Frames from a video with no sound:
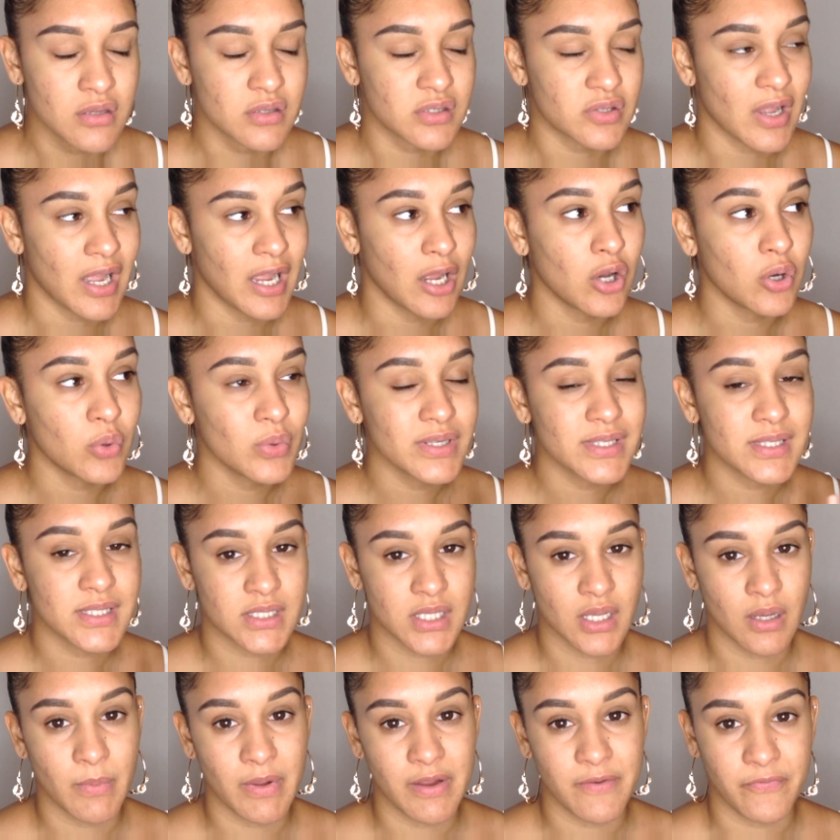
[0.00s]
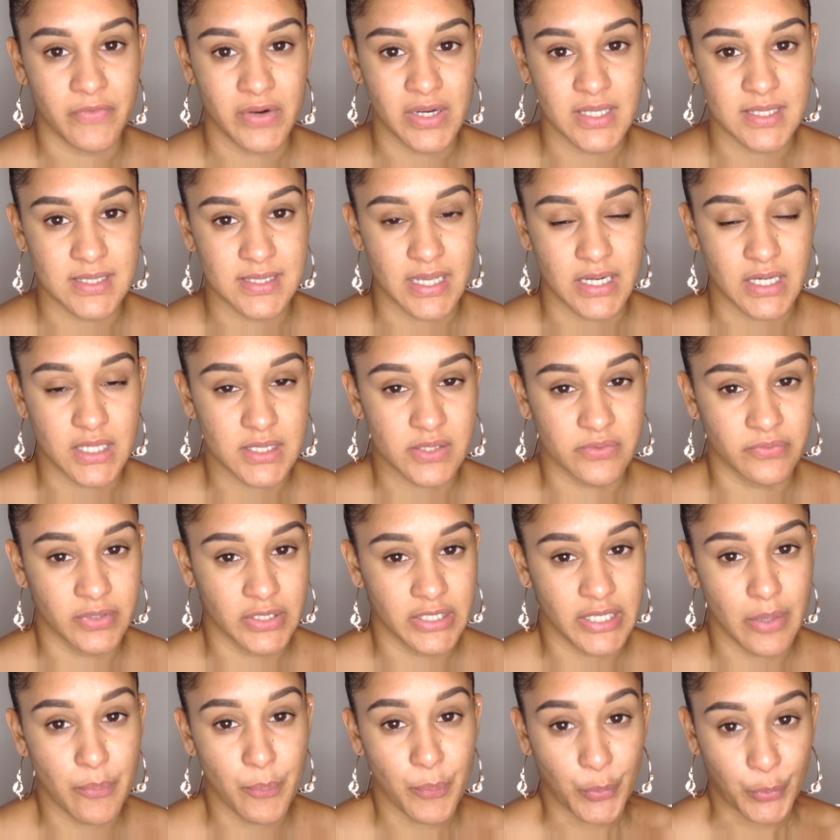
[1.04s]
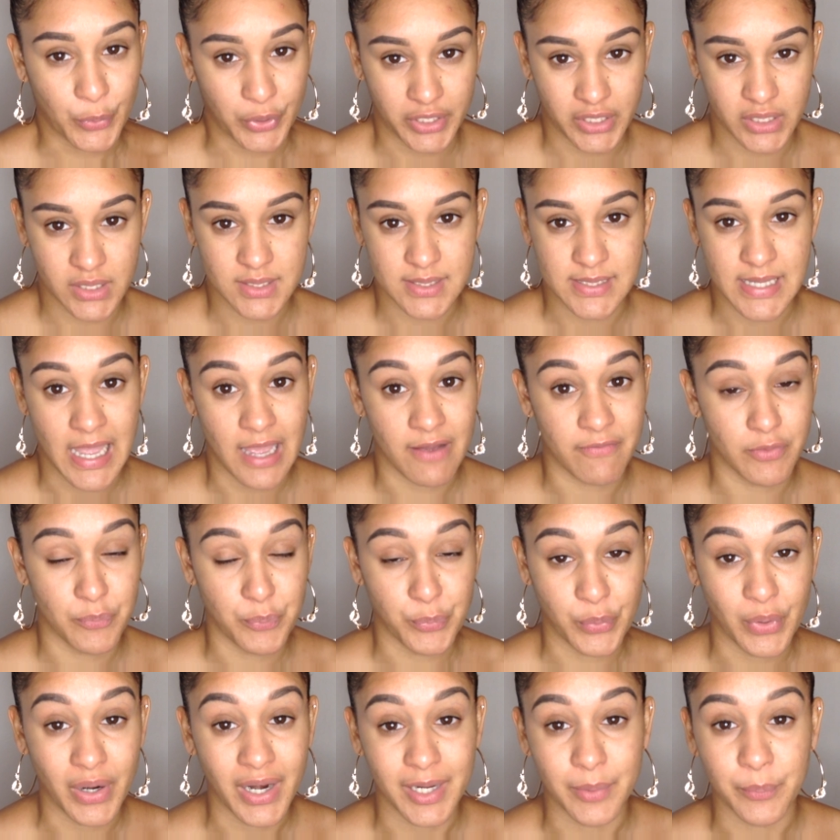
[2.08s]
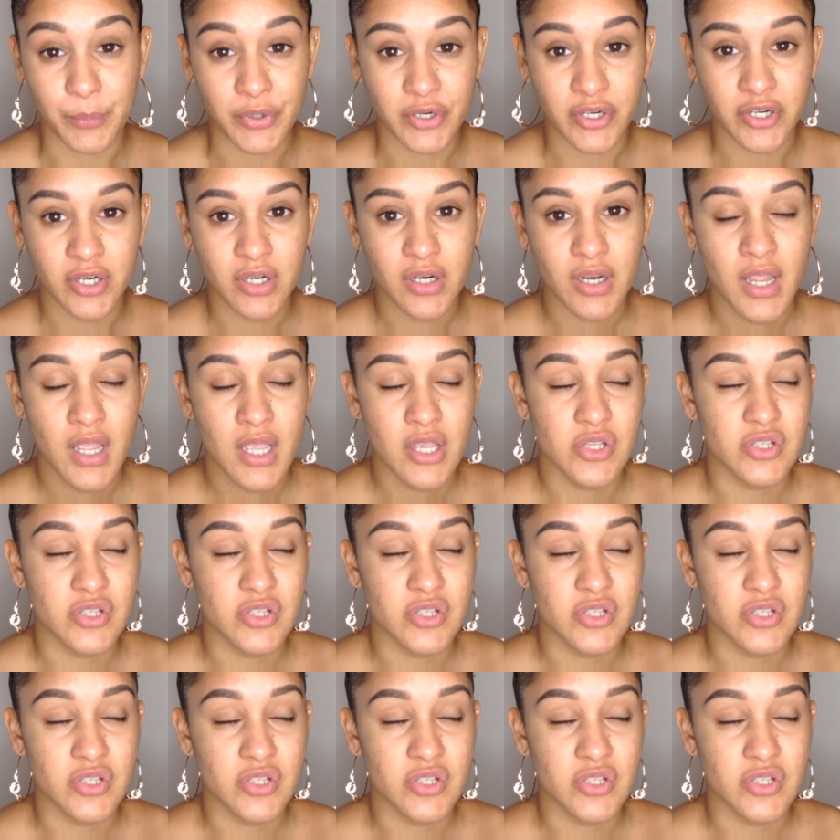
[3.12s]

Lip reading: So I always tell my friends that it's really important to have a primer.